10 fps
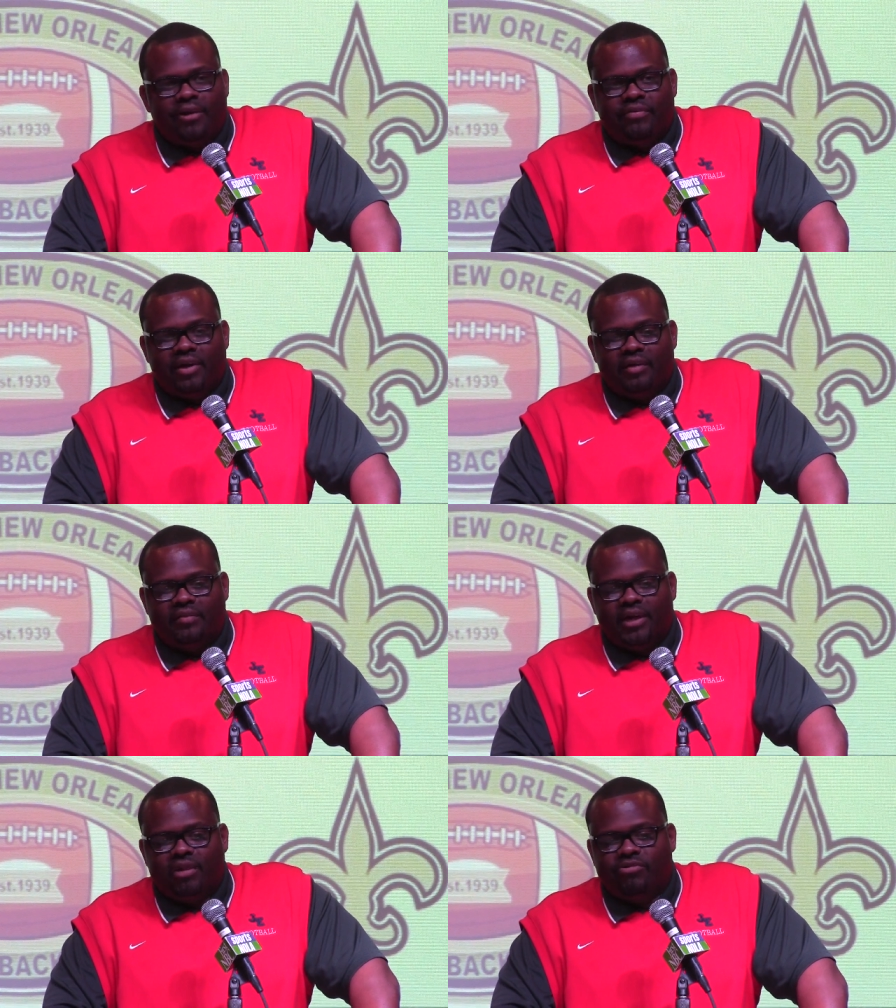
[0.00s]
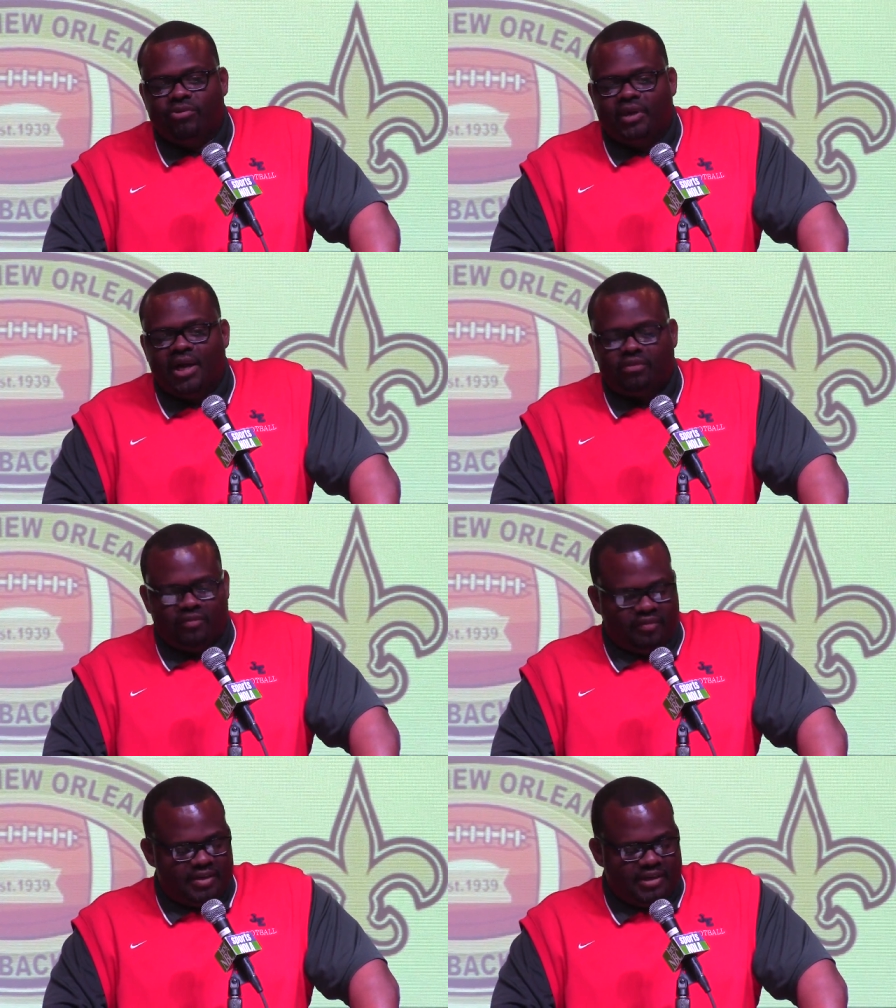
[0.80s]
Ehret since, not 2000,
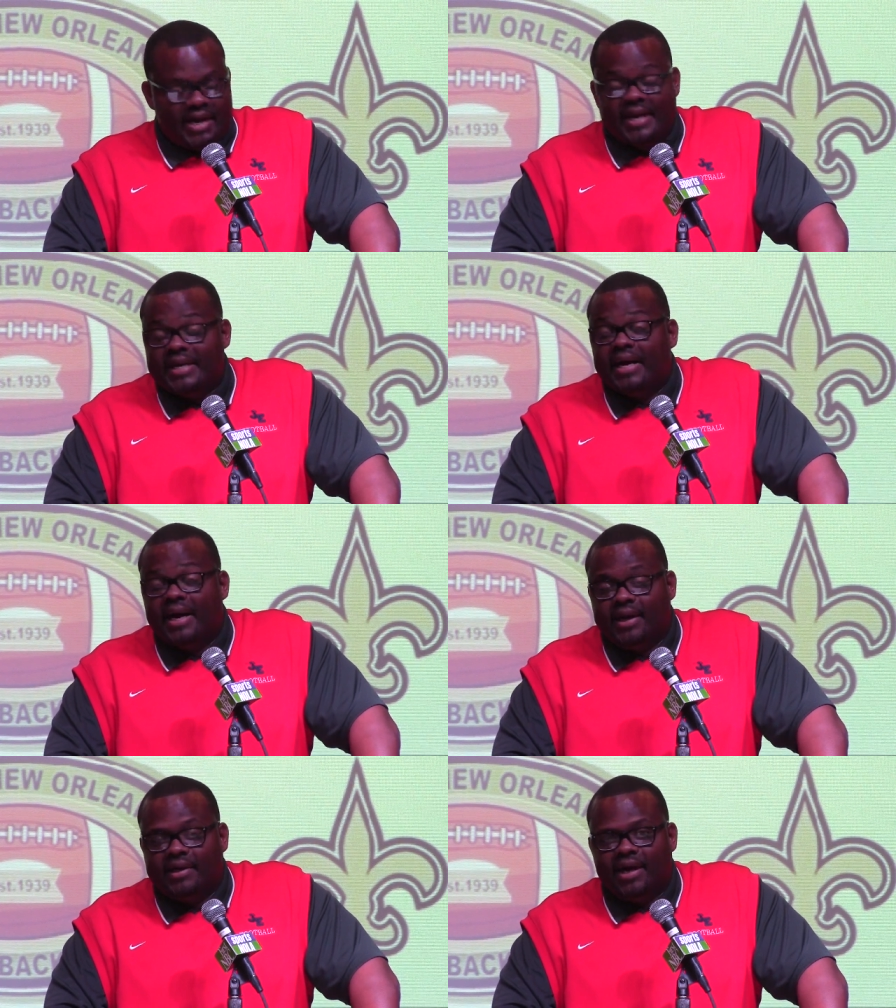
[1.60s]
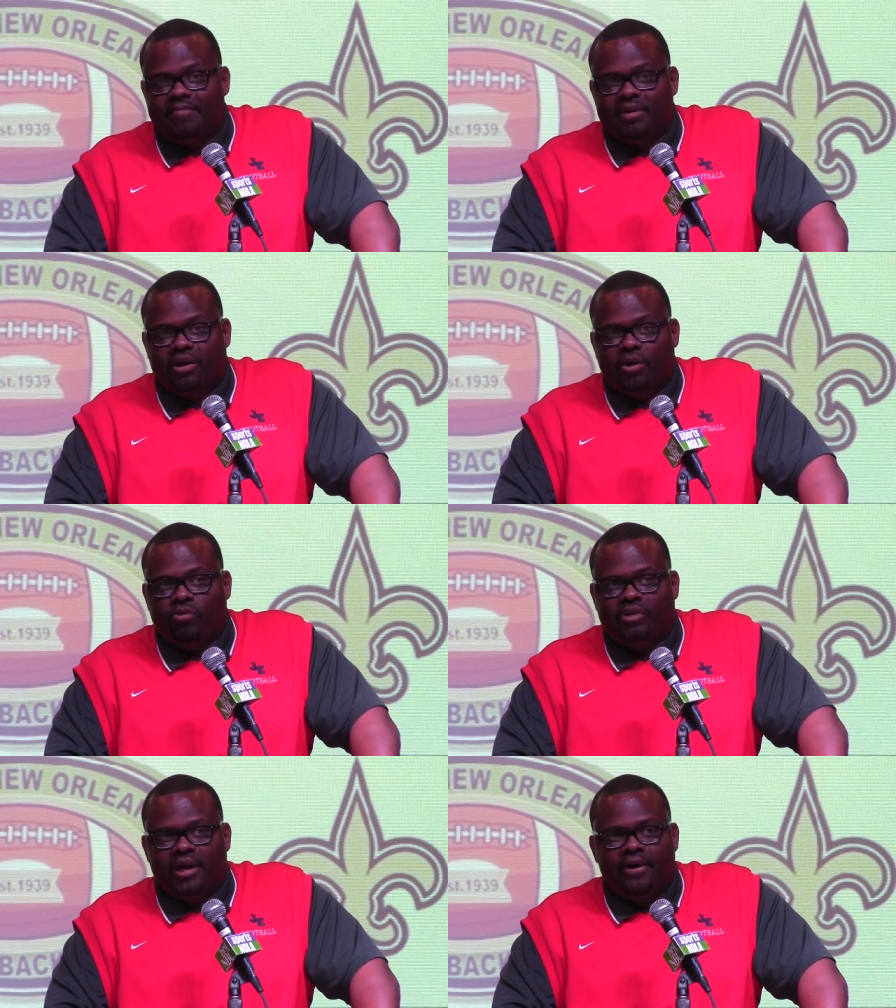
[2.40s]
since 99. I've been a
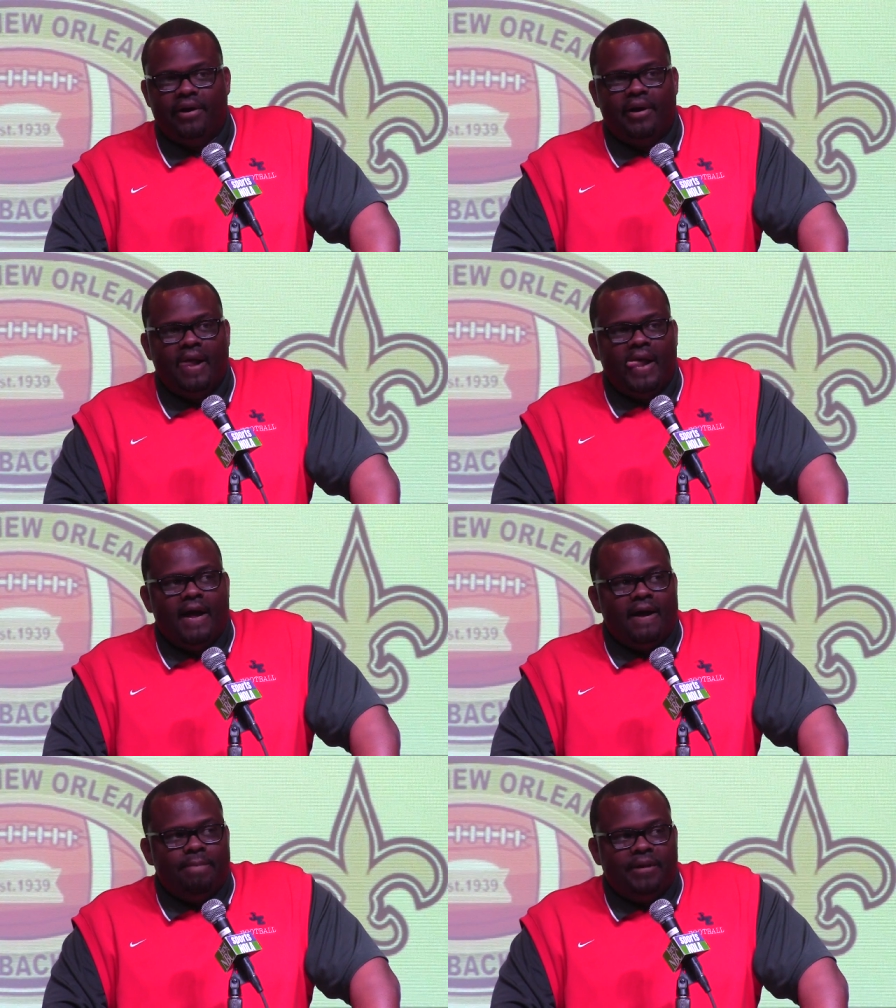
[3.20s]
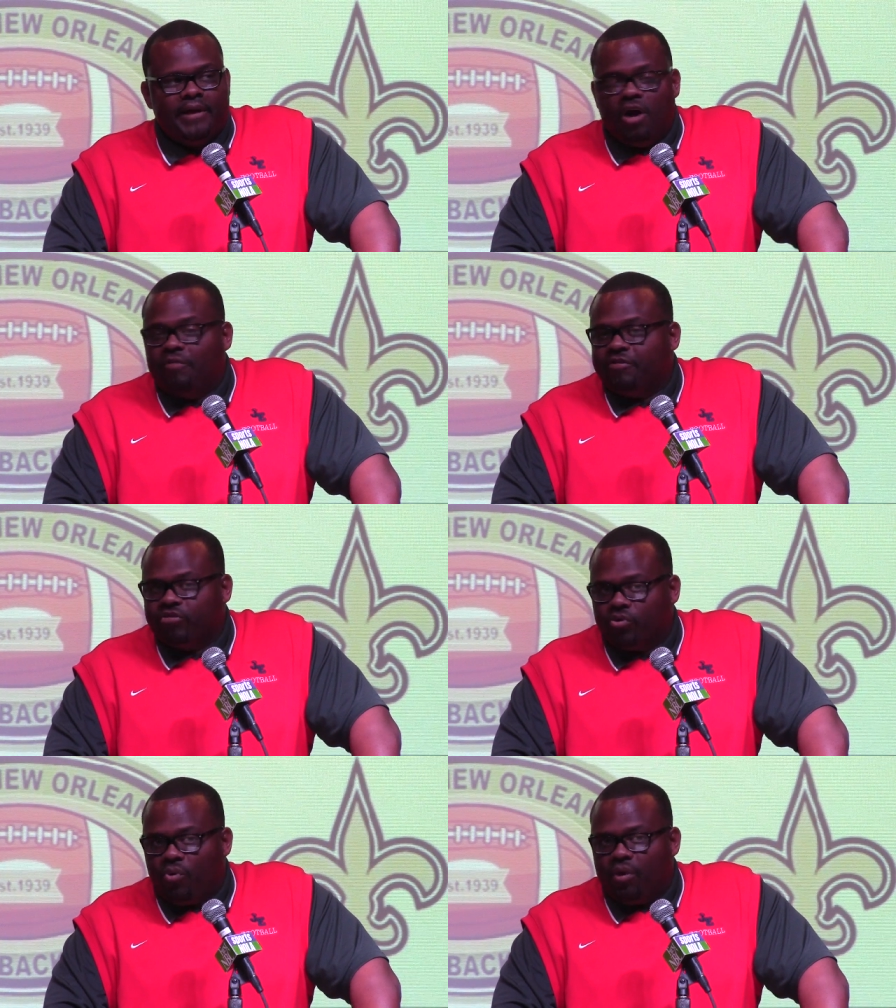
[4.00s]
coach at Ehret, been the
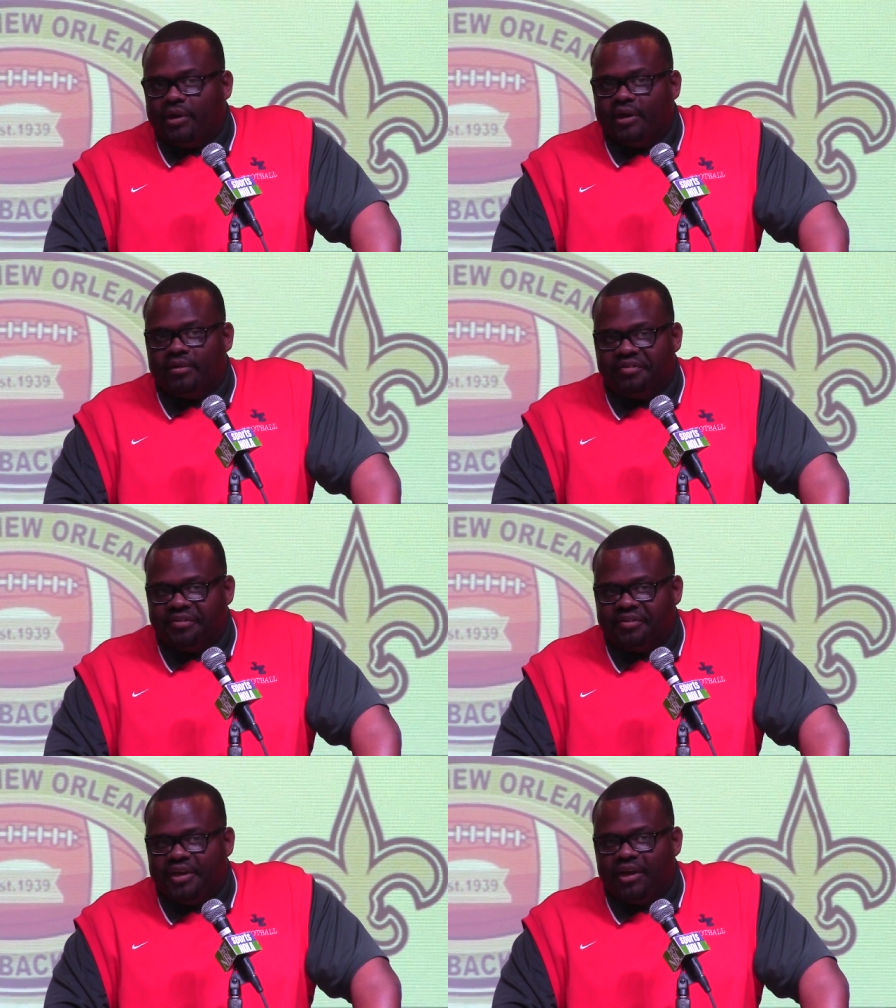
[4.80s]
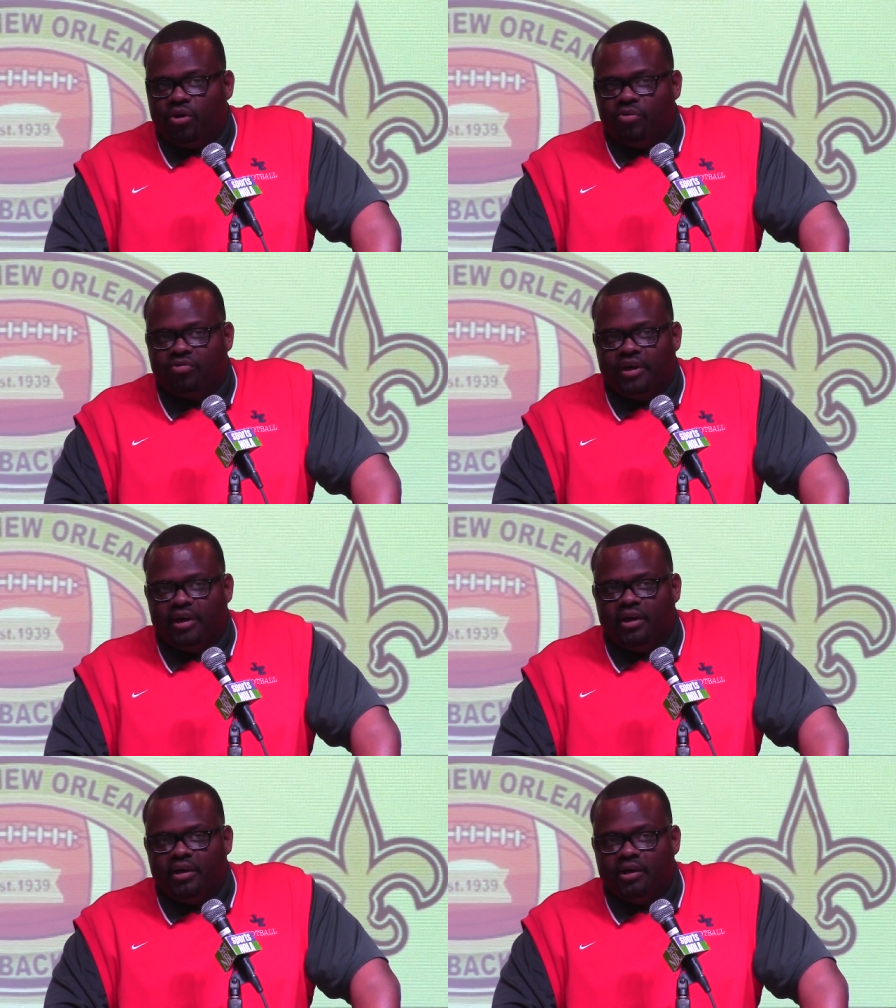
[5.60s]
offensive coordinator, assistant head coach
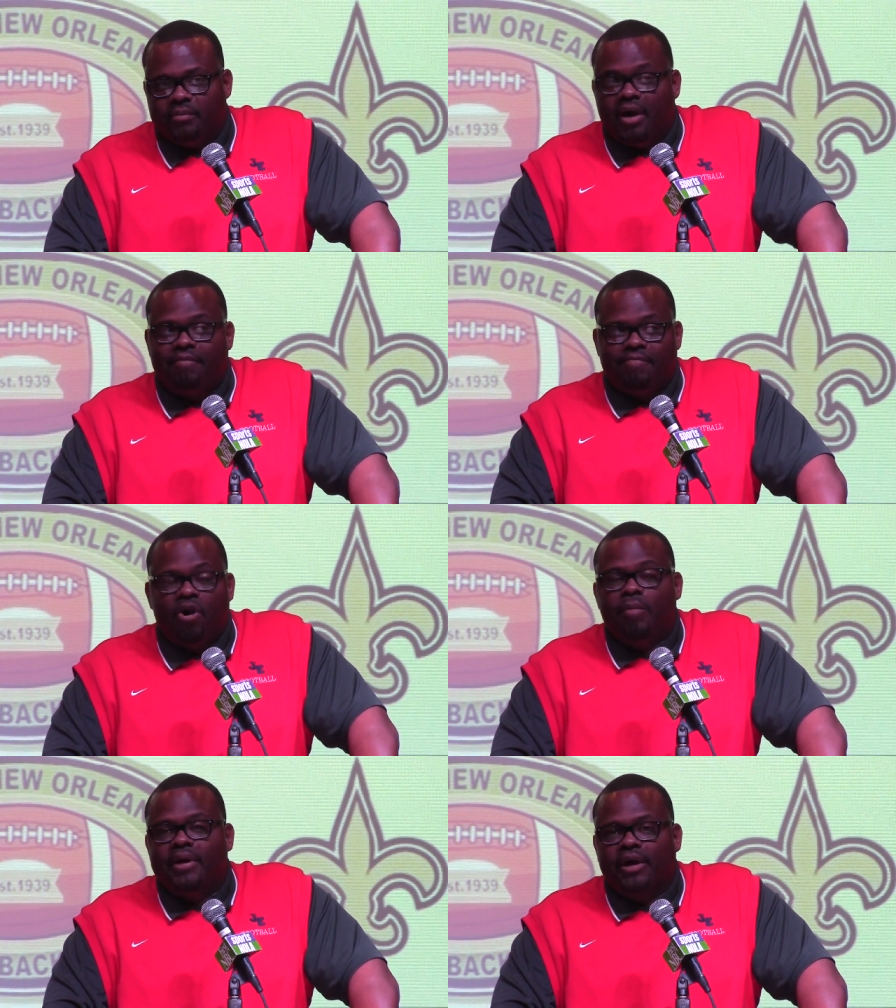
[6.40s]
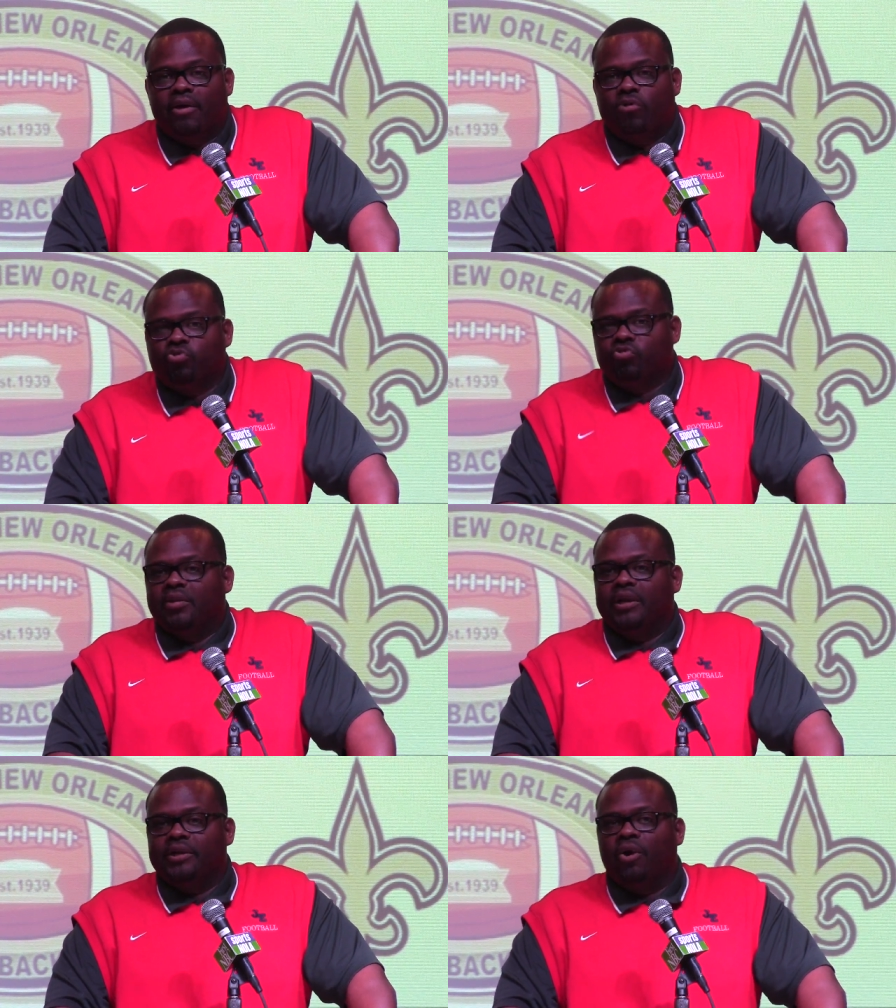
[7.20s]
there under my former head coach was
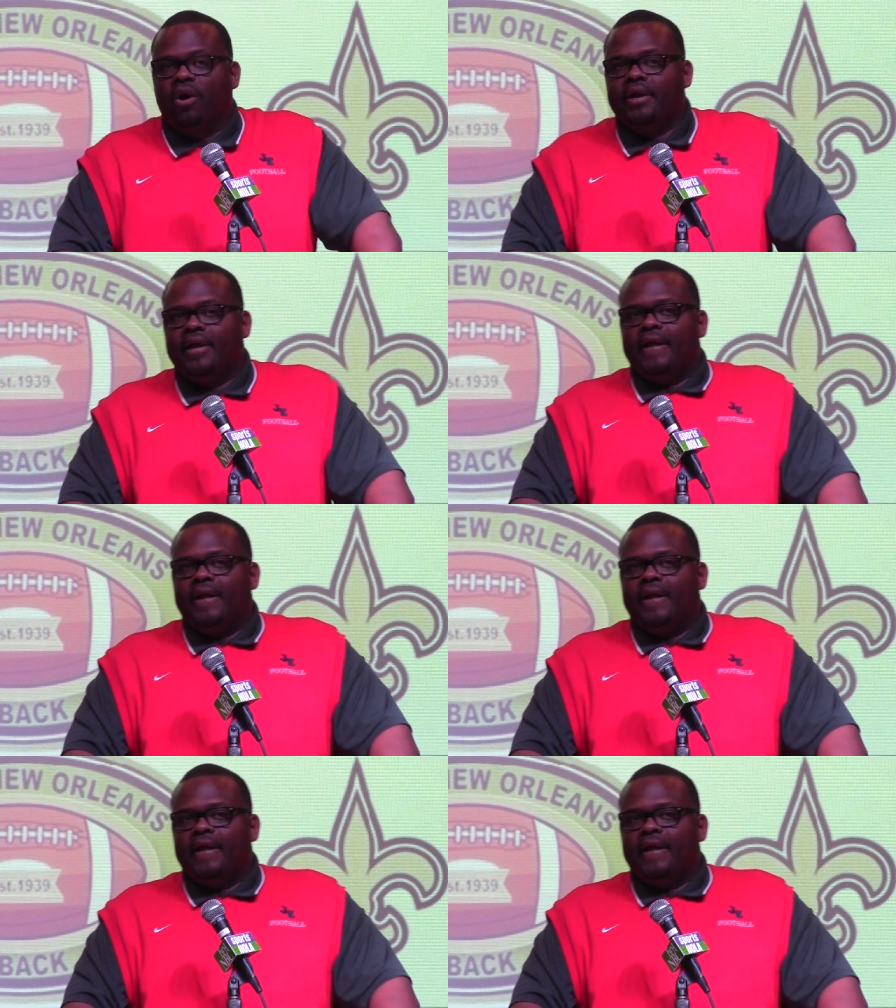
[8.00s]
Billy North.